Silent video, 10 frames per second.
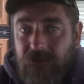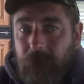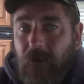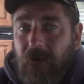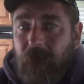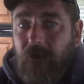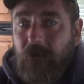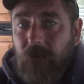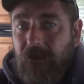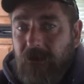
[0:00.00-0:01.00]
by very
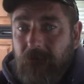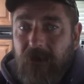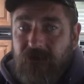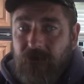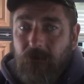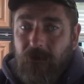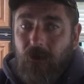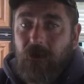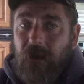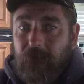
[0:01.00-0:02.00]
quickly, right? So we
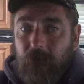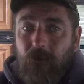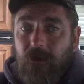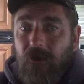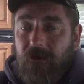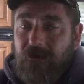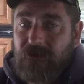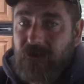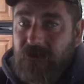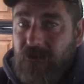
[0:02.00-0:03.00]
all have to work on
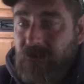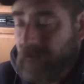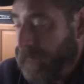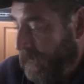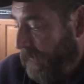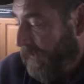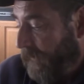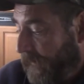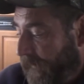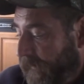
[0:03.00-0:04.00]
consistency,
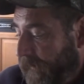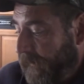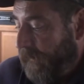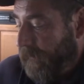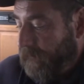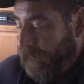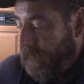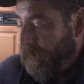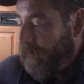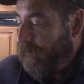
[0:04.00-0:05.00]
and
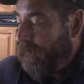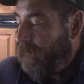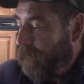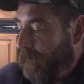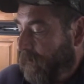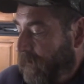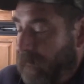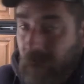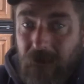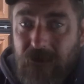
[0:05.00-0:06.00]

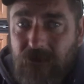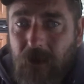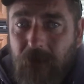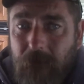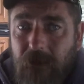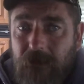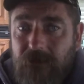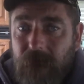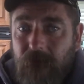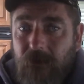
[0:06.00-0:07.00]
that is why I'm making
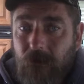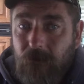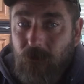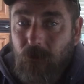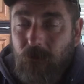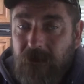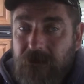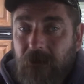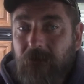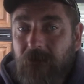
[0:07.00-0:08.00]
this video, to hold
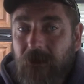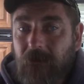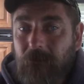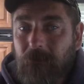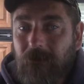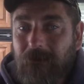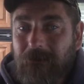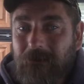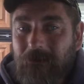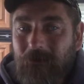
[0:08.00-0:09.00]
myself accountable
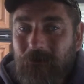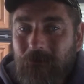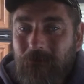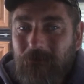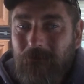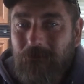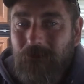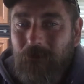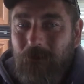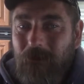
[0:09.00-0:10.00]
to
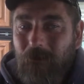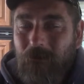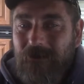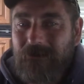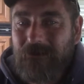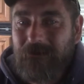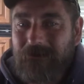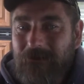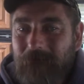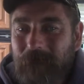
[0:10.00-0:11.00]
doing all these
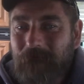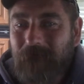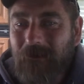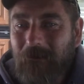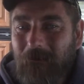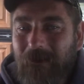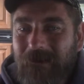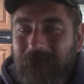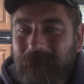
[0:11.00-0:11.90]
things. All right.